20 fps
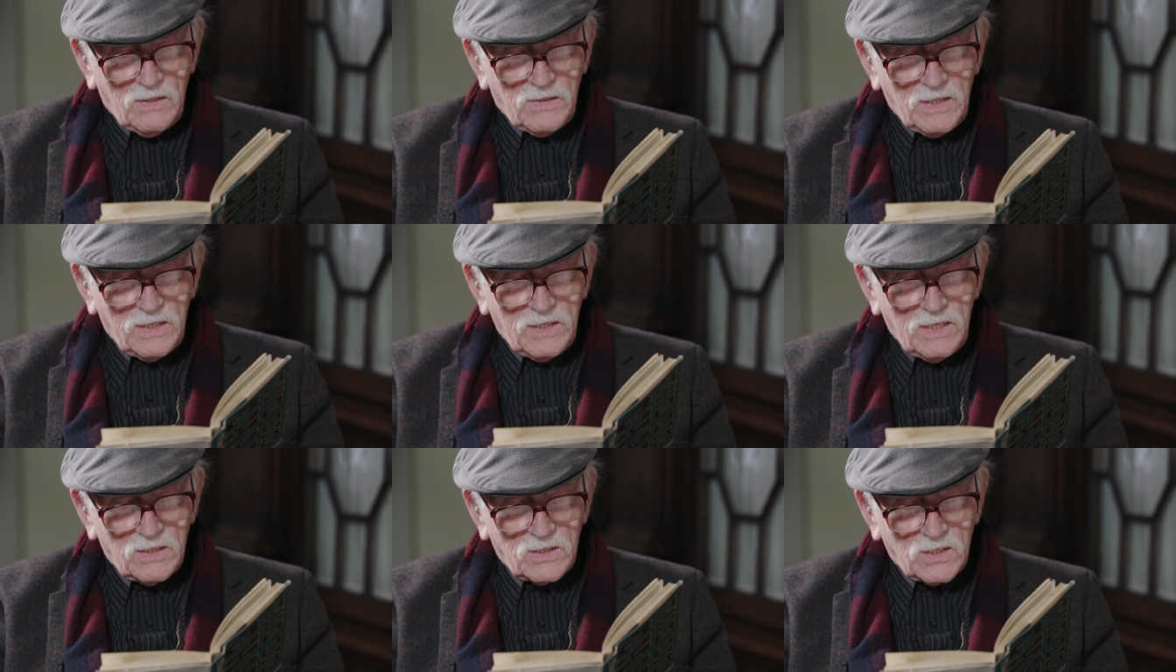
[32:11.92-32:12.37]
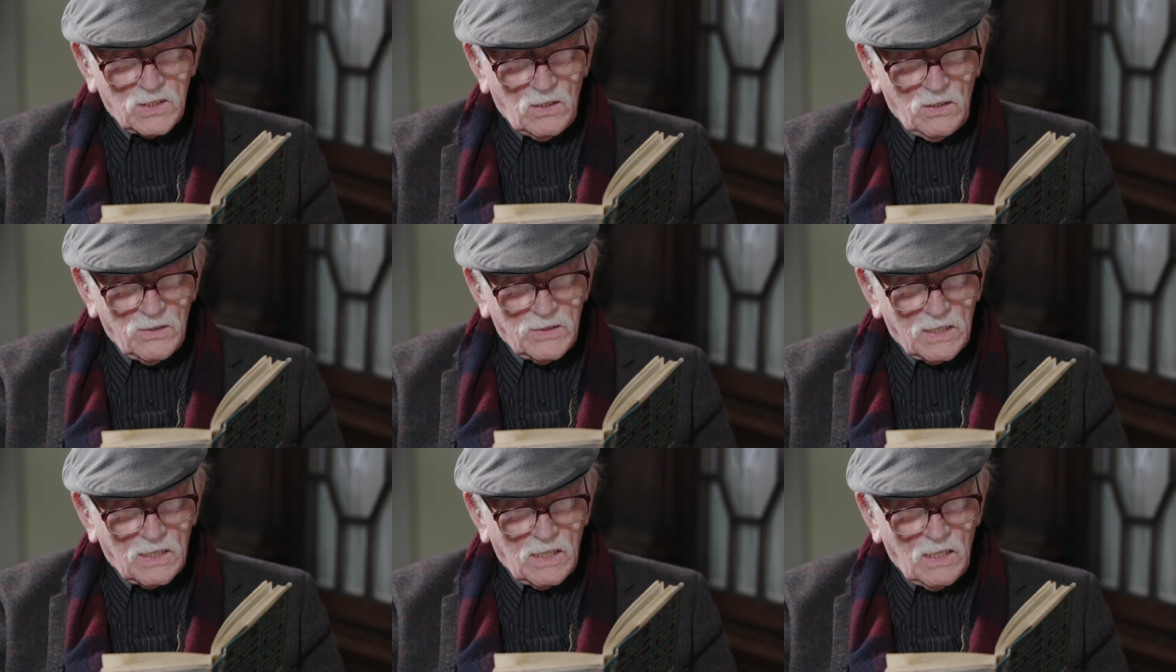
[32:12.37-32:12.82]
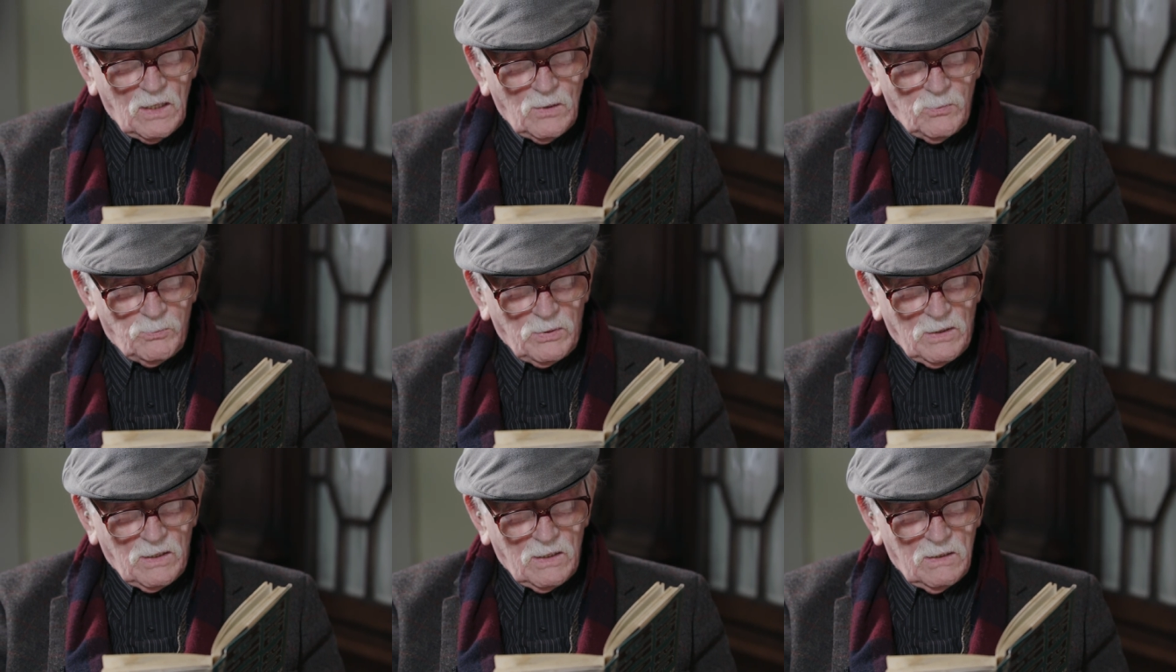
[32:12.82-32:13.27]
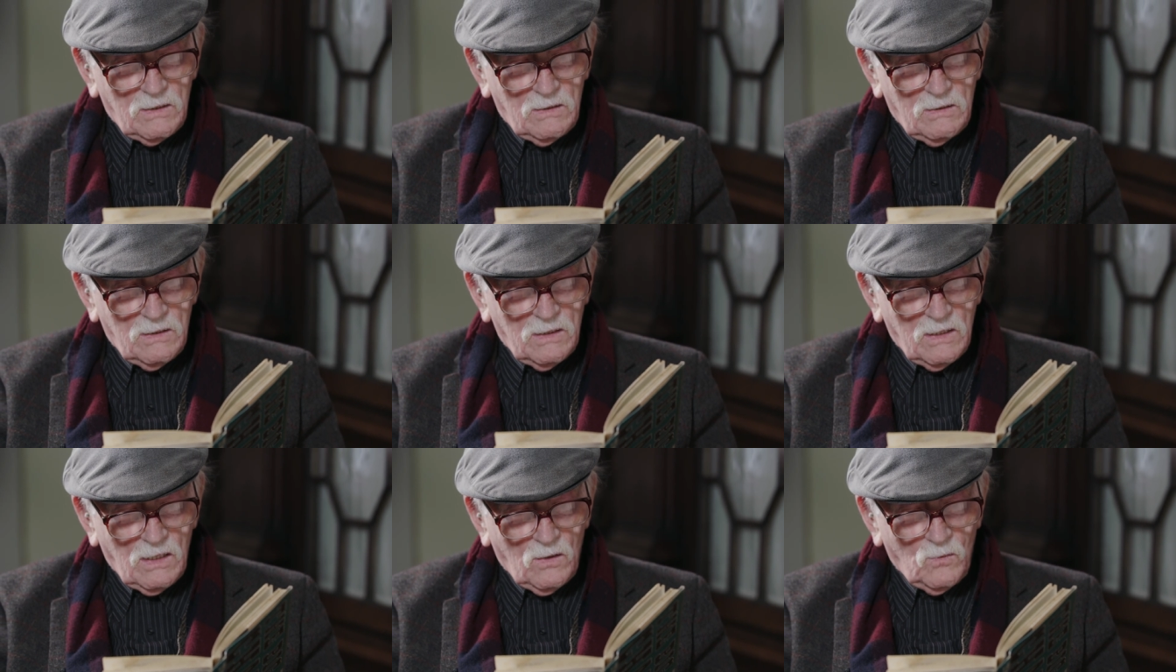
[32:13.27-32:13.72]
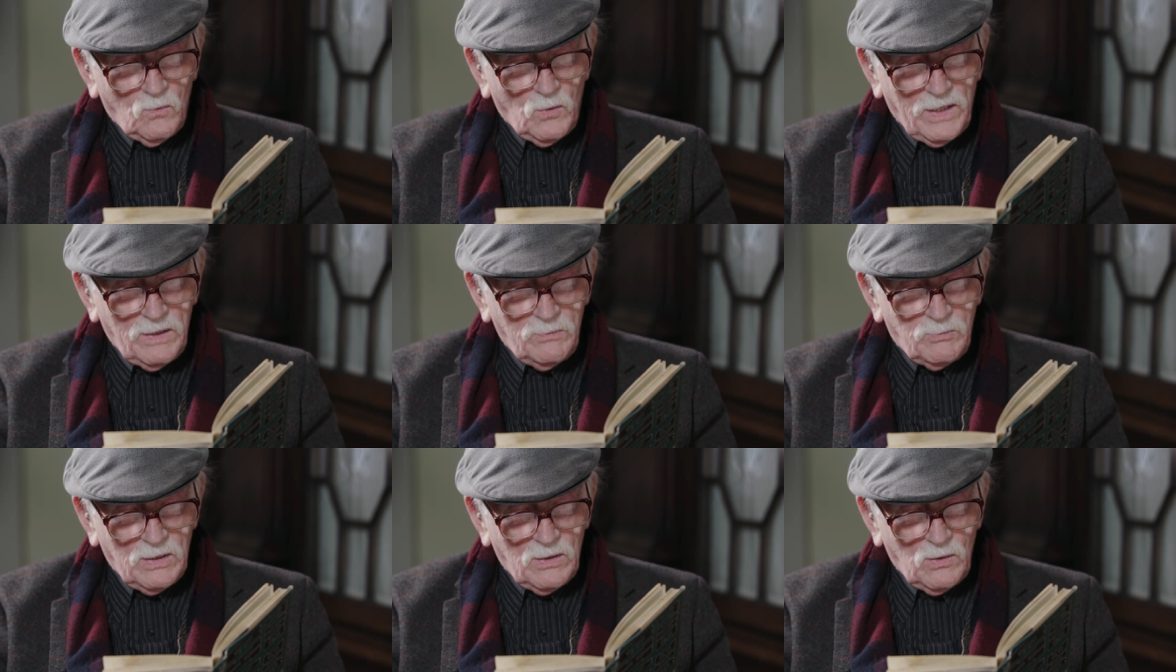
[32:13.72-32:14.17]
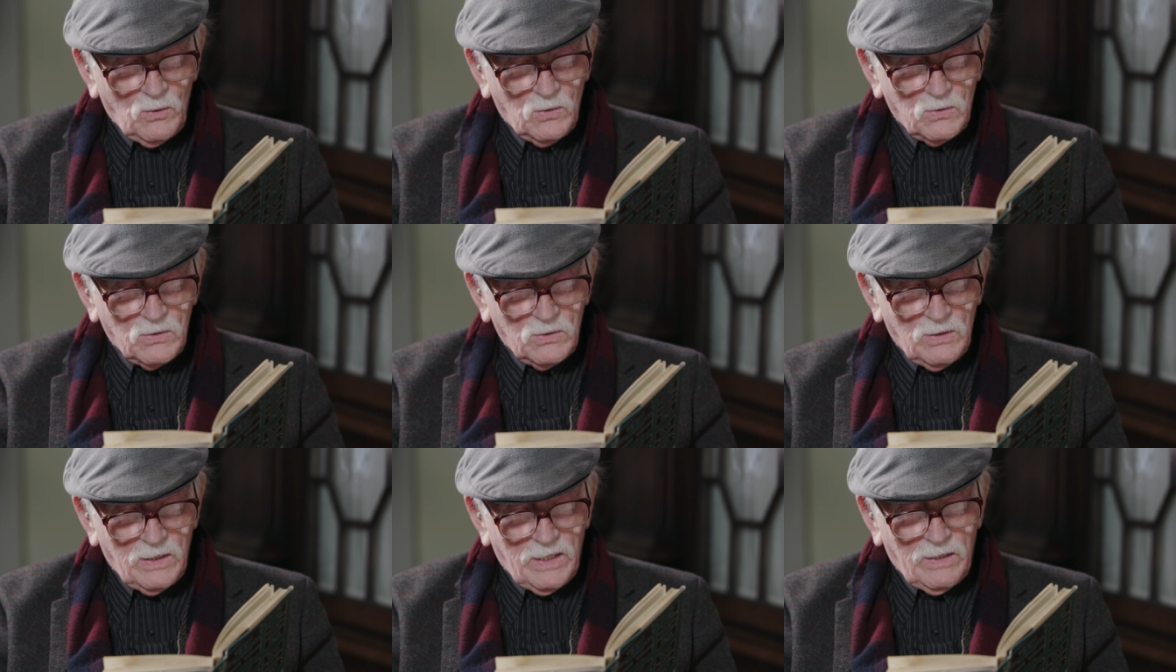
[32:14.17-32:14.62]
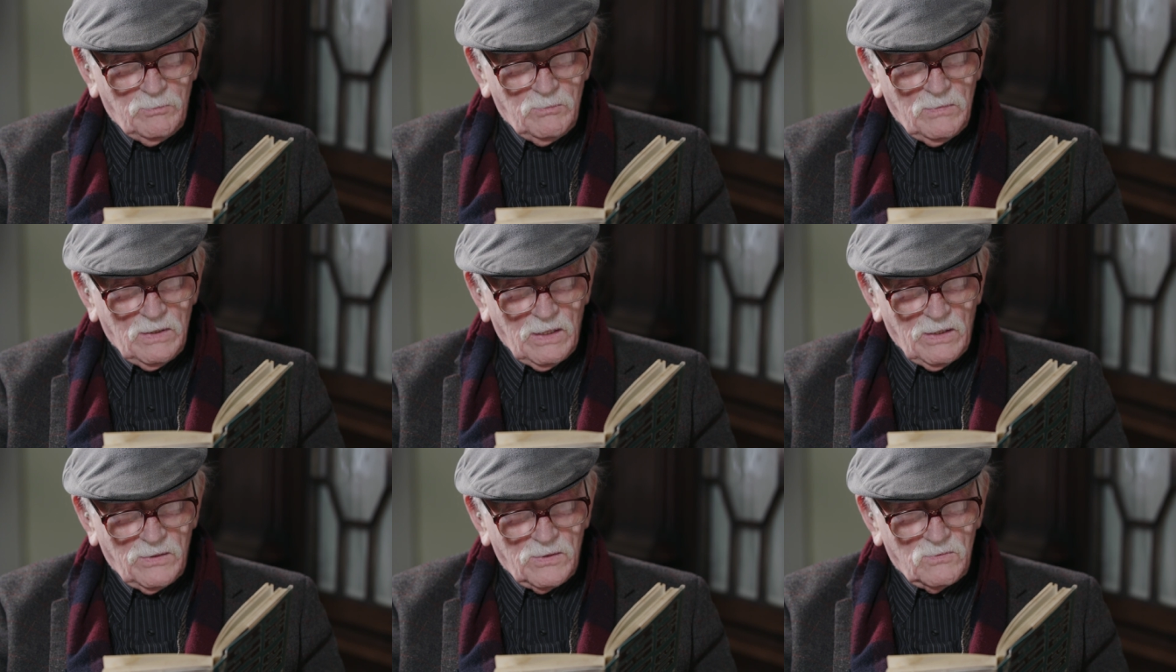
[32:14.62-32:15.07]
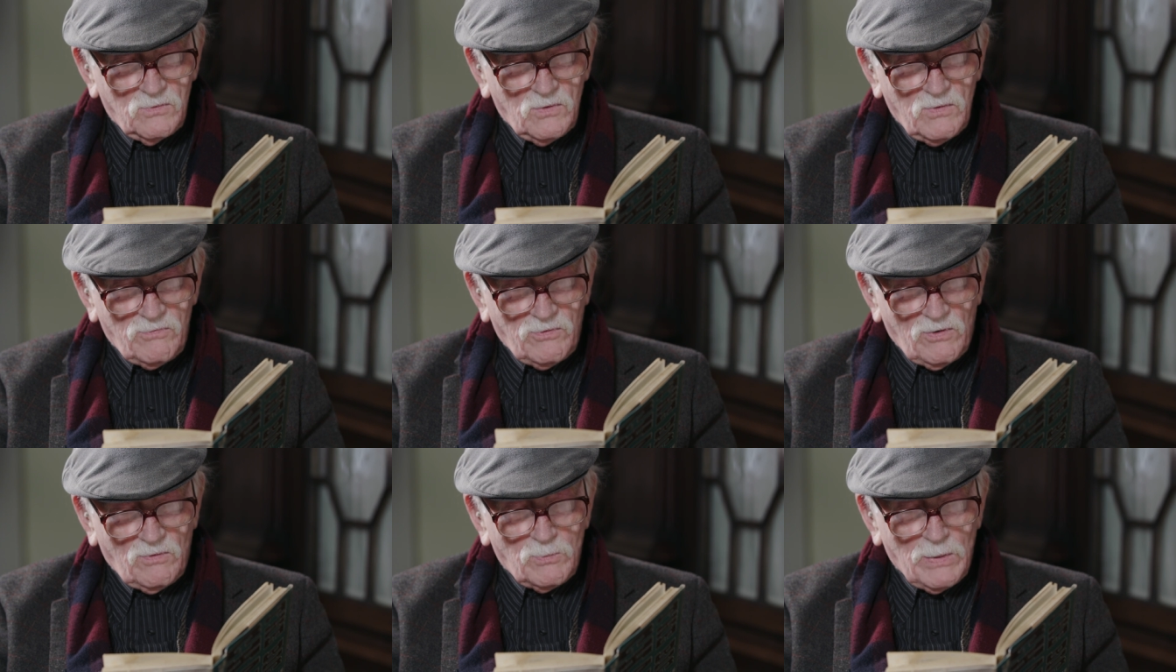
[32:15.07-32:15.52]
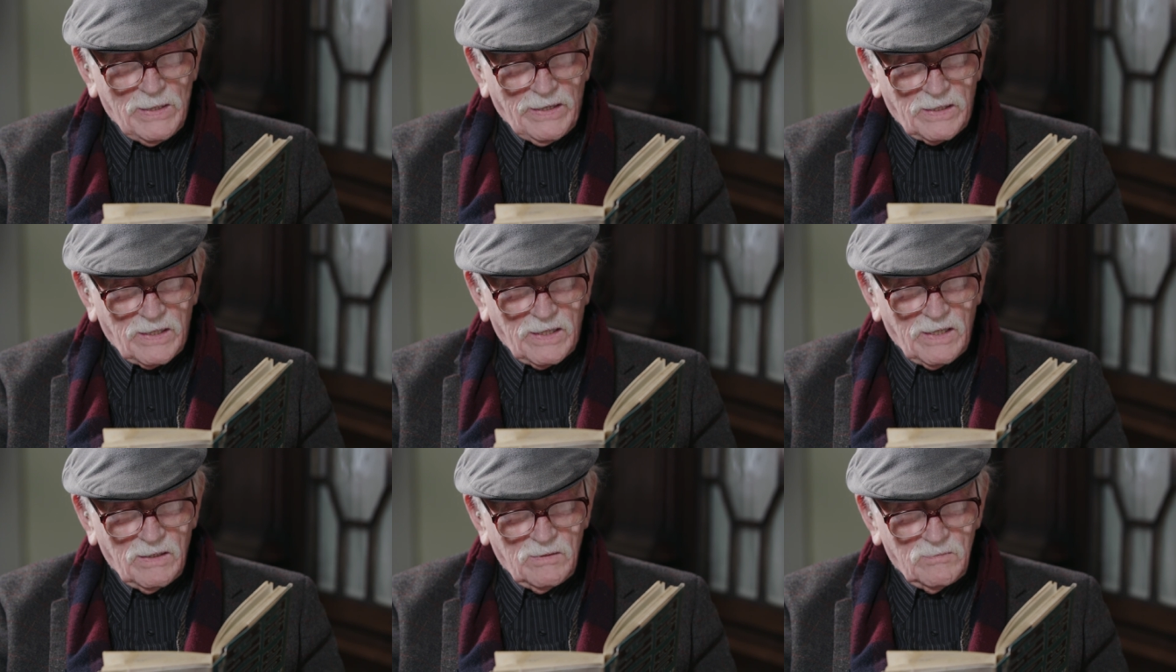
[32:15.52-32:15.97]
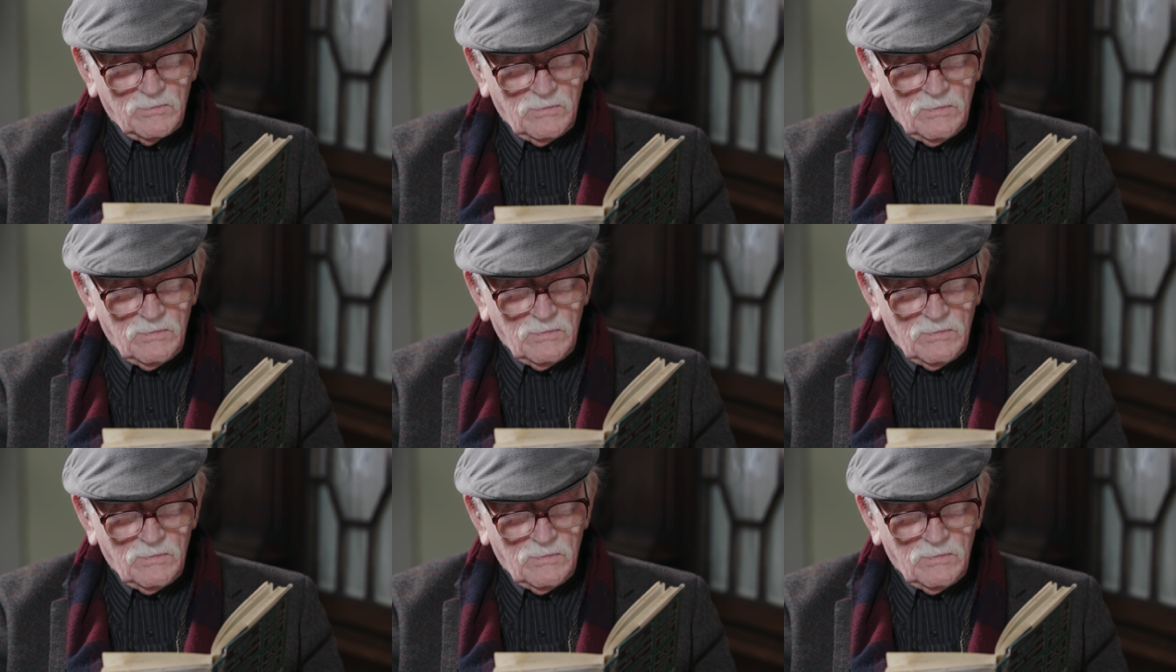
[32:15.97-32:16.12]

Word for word: Then he saw the couple away below him on the river bank.